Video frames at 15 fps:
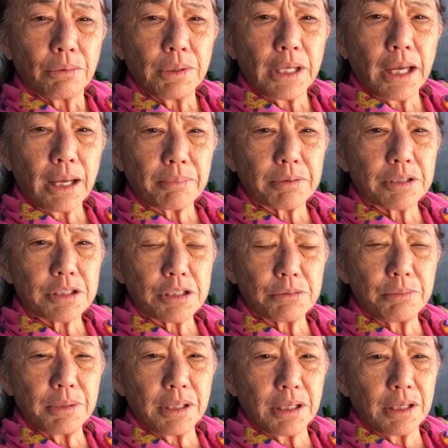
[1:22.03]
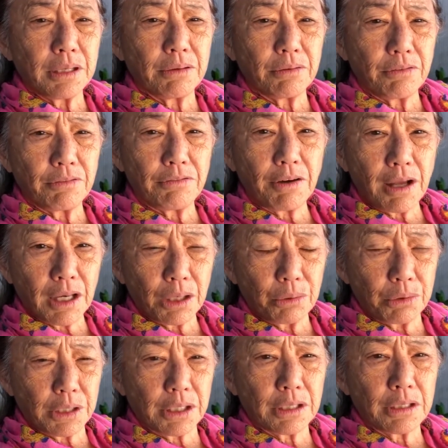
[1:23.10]
we happened to be
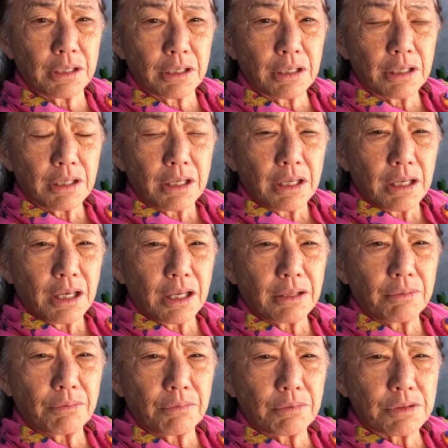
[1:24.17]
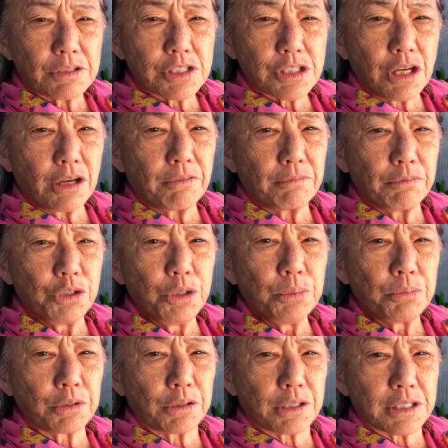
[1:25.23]
following, and saw
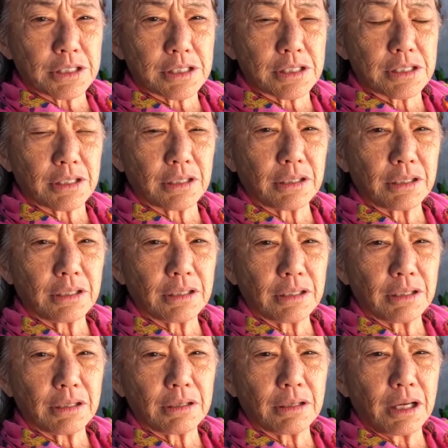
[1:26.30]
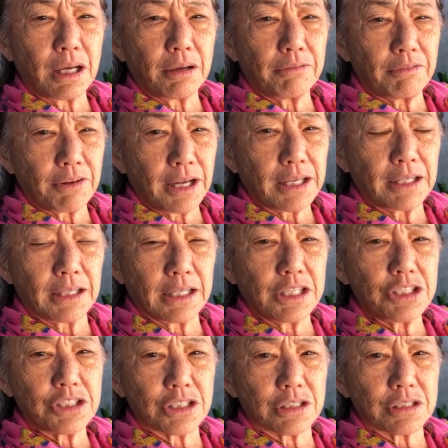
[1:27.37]
numerous
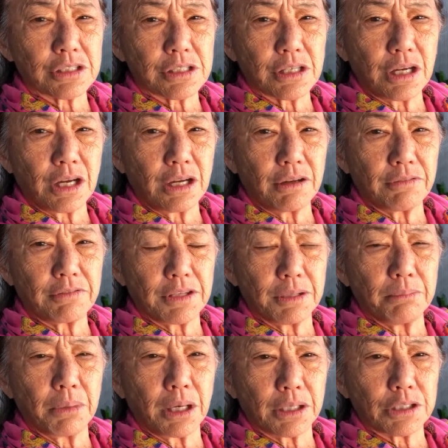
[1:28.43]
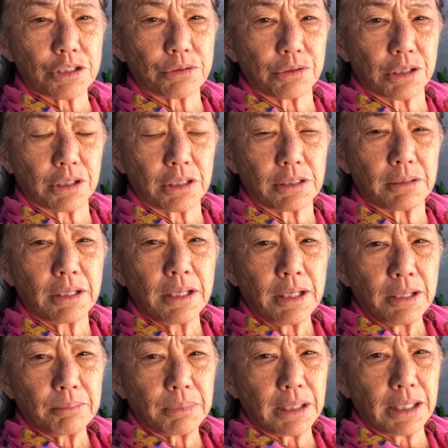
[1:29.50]
violations of the monitoring
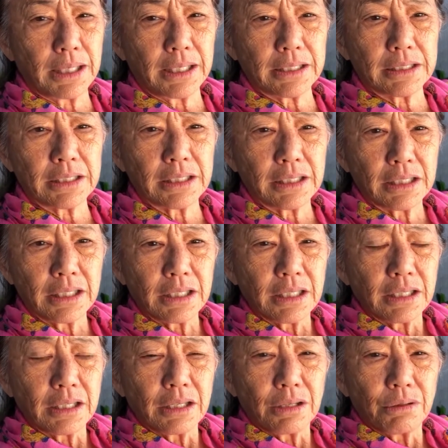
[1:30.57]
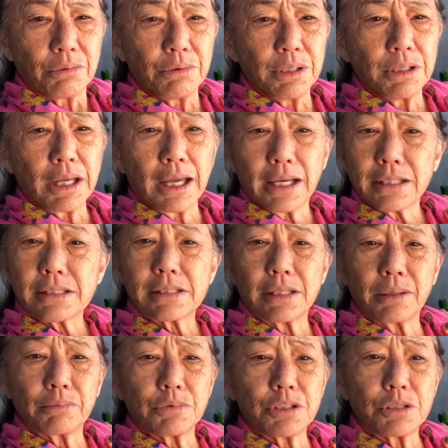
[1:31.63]
plan. We asked
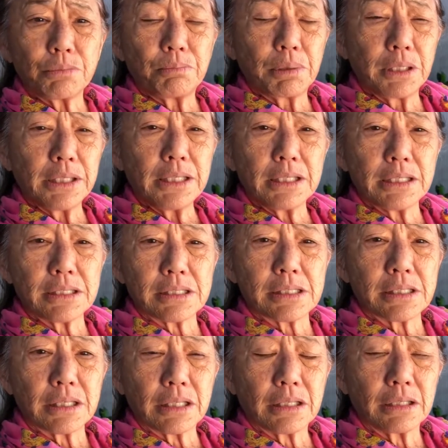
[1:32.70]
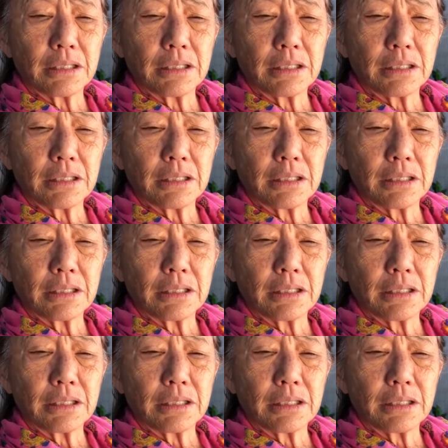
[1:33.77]
them to please,